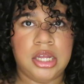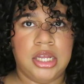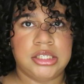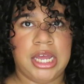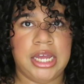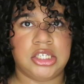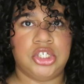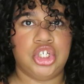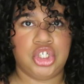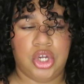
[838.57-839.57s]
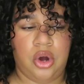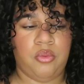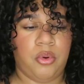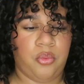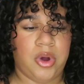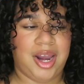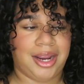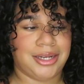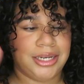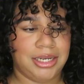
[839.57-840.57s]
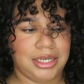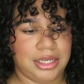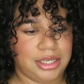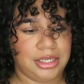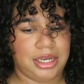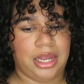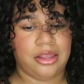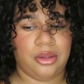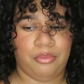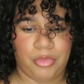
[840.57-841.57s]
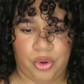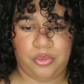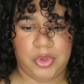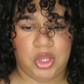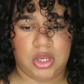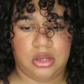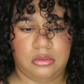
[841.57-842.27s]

is I had to just go with what I could at the moment.